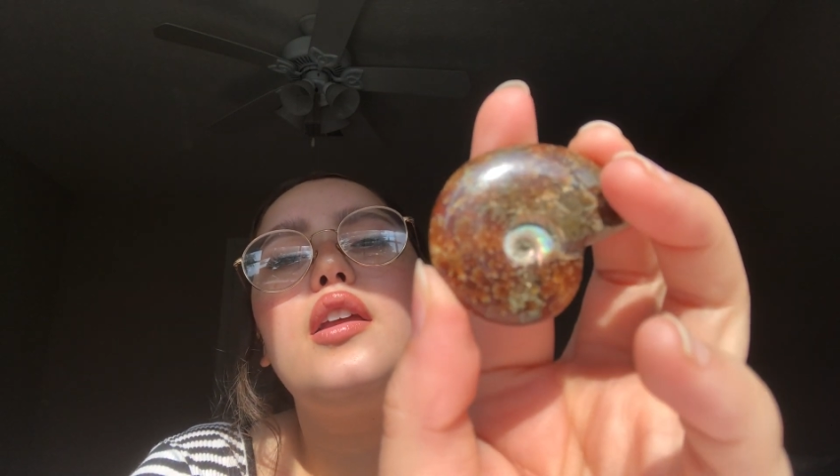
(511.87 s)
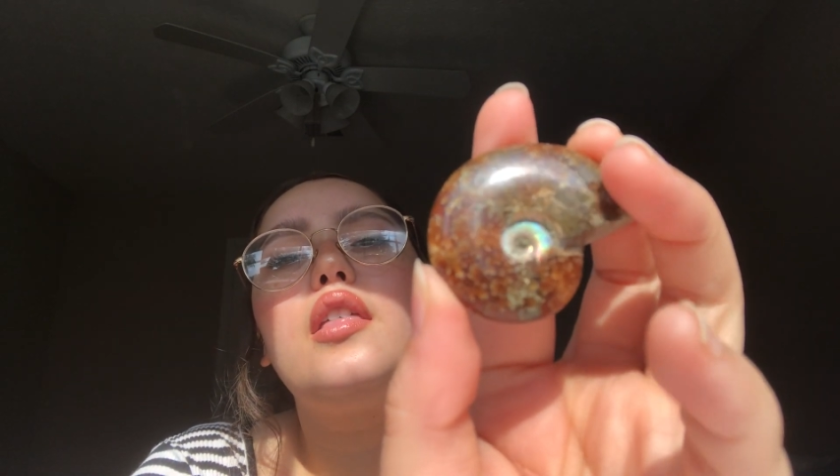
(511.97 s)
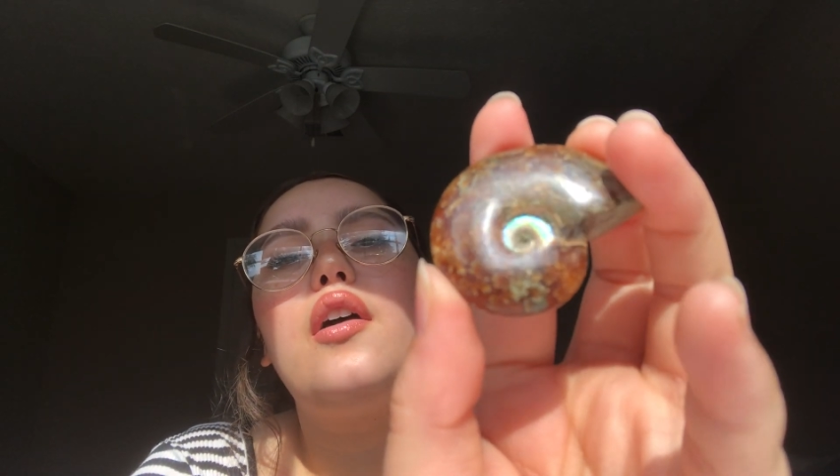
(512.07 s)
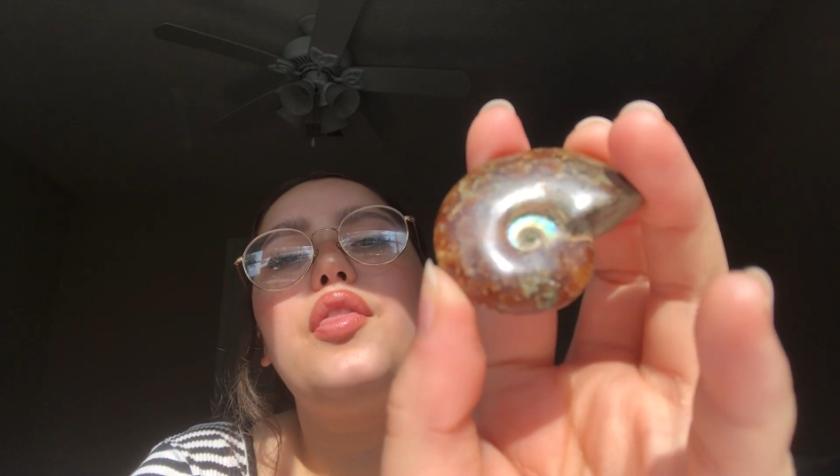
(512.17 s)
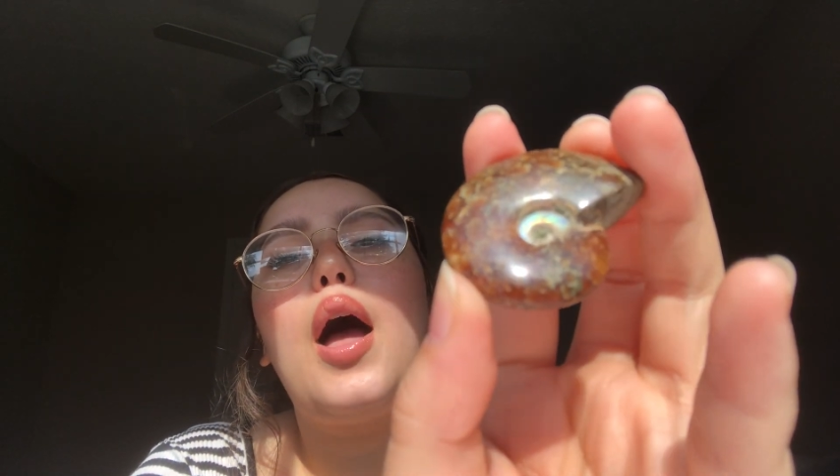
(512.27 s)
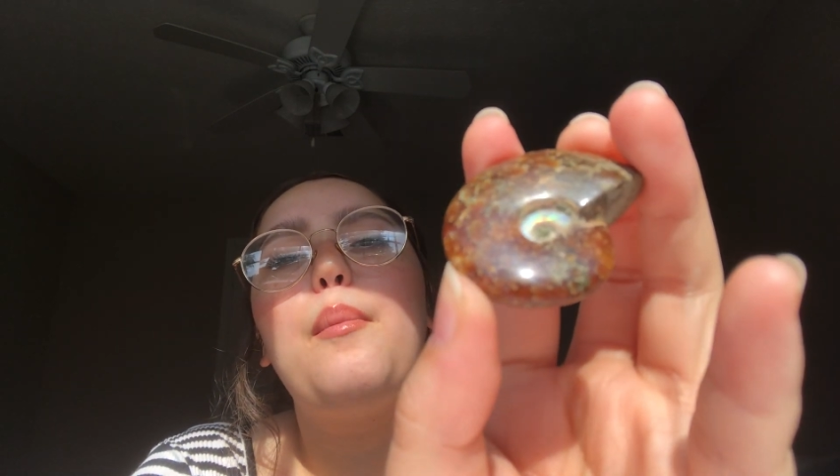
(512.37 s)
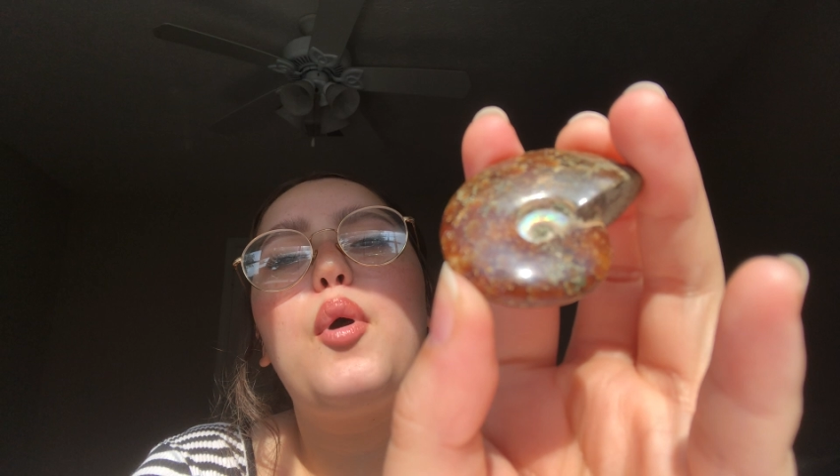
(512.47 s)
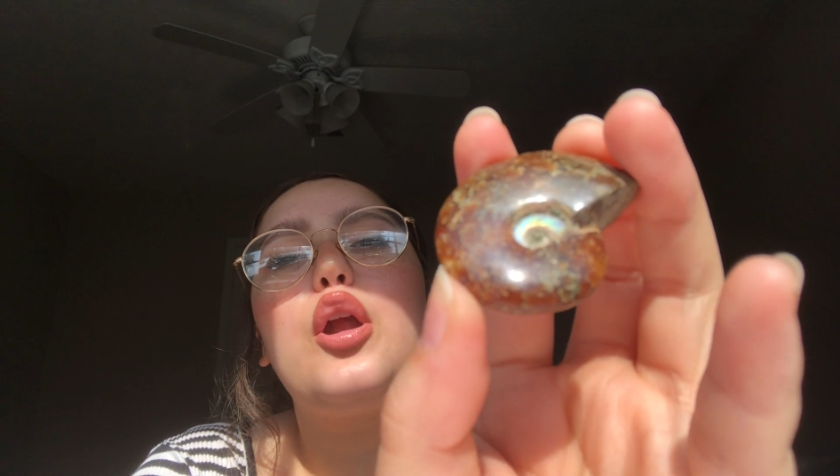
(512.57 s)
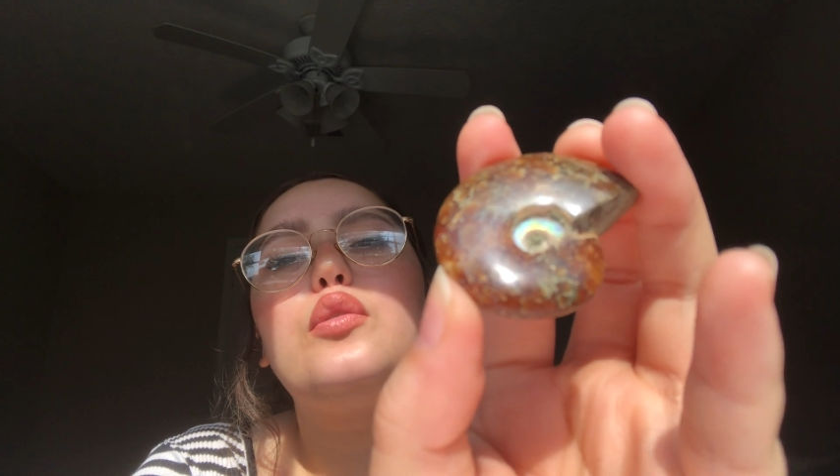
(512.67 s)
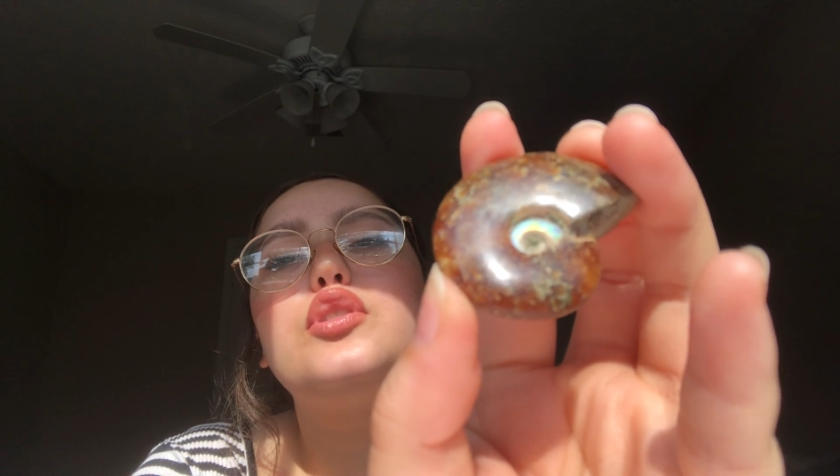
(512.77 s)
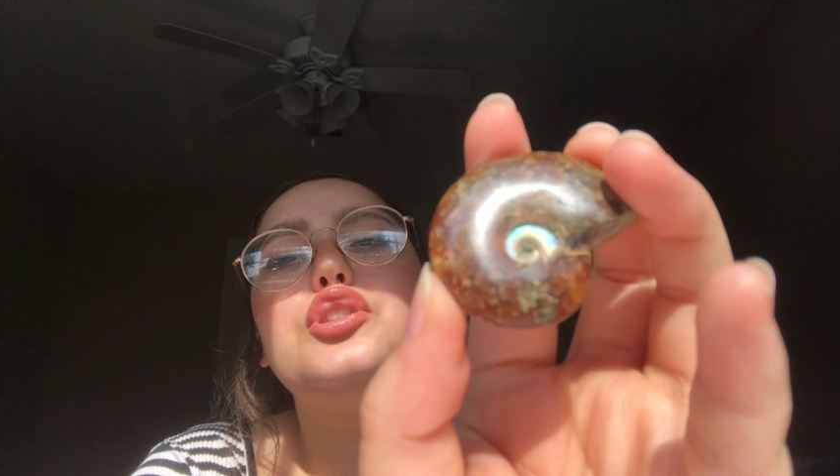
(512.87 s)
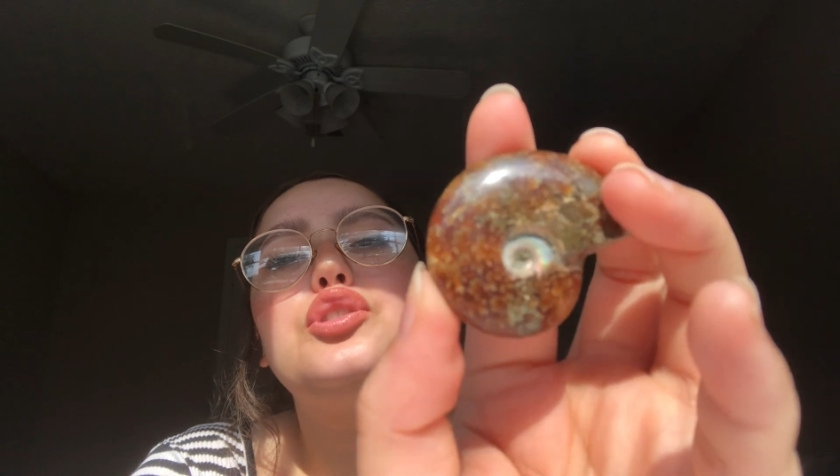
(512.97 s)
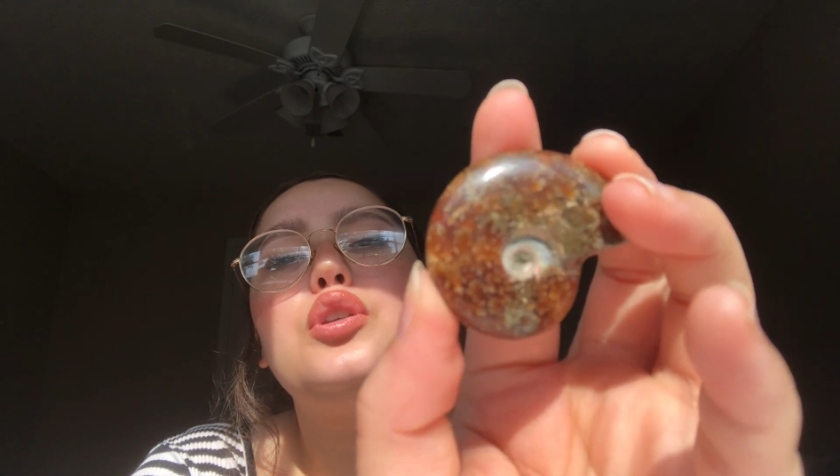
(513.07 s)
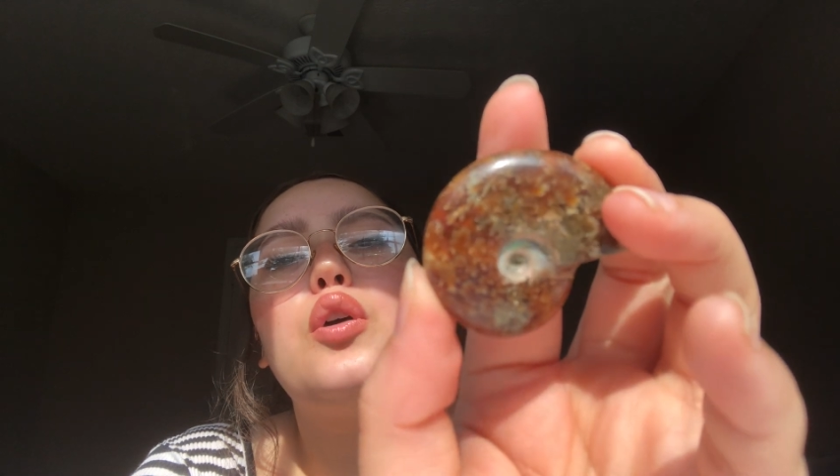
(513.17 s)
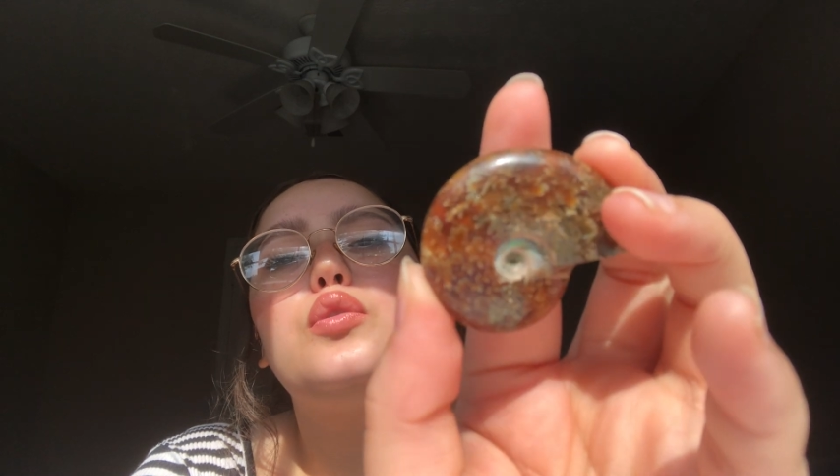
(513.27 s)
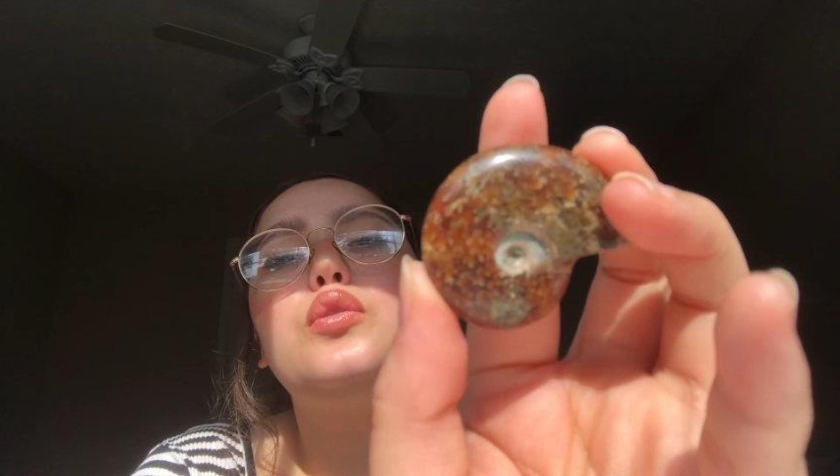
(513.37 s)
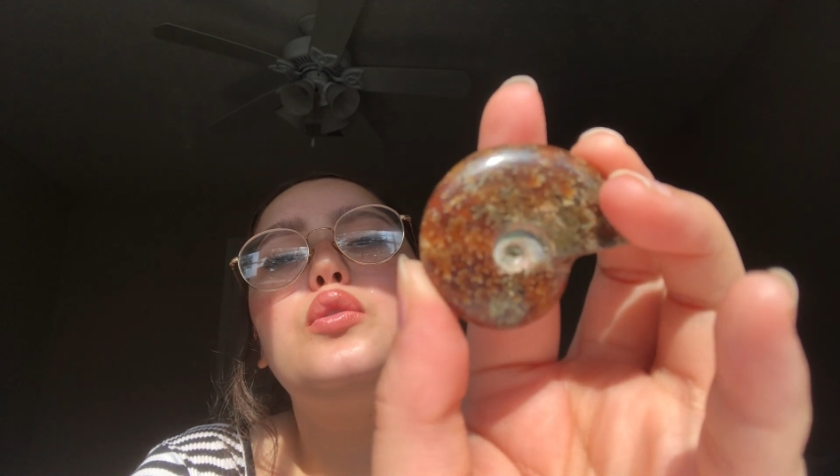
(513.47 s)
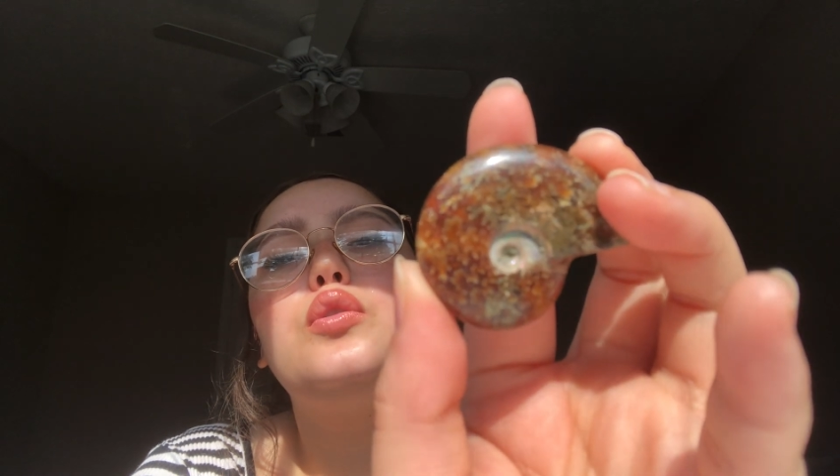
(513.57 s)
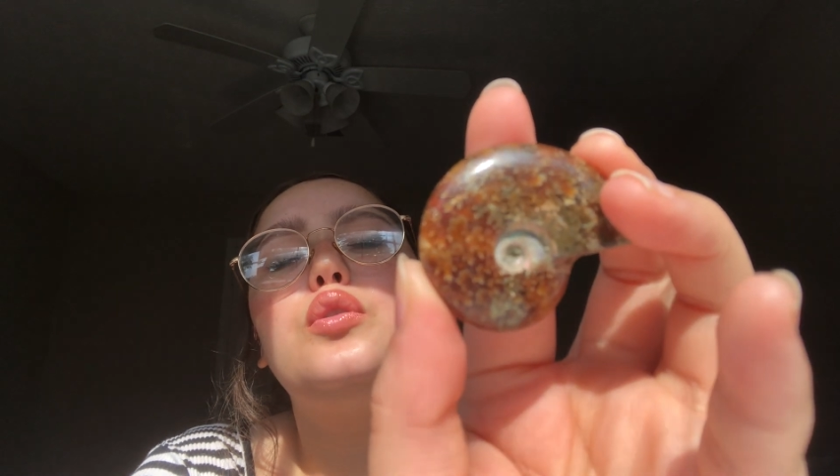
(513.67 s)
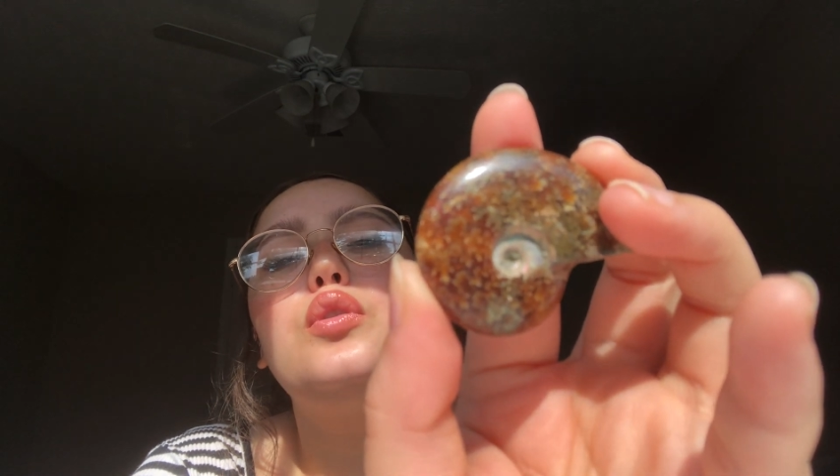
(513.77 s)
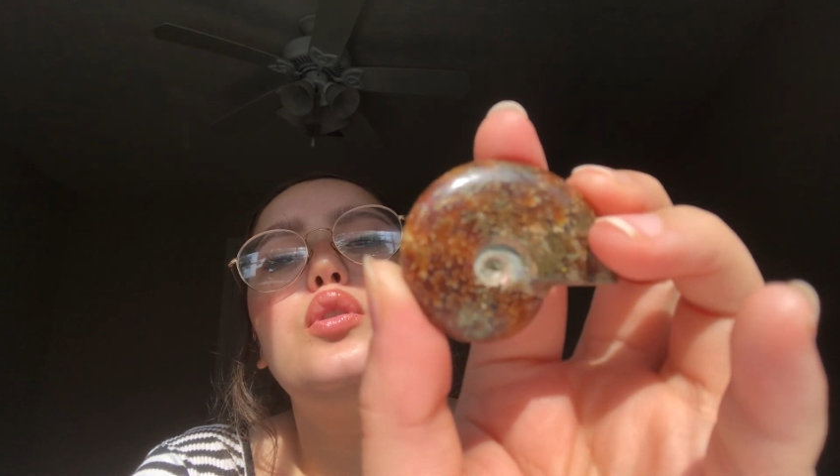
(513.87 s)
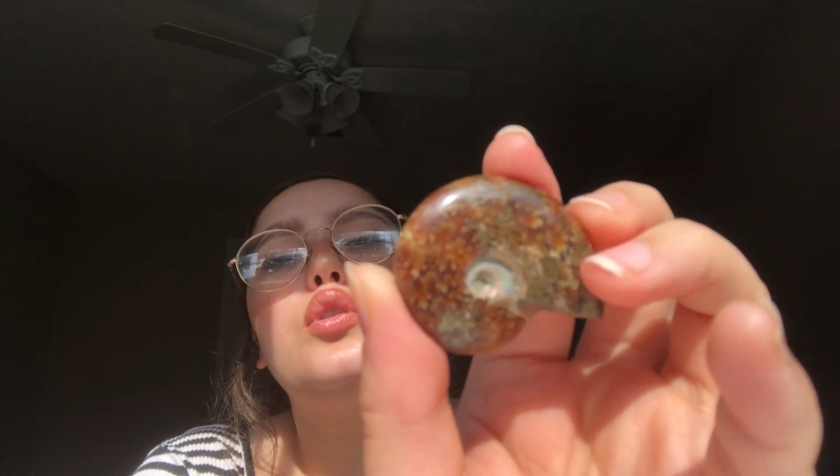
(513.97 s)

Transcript: I thought that part was so cool.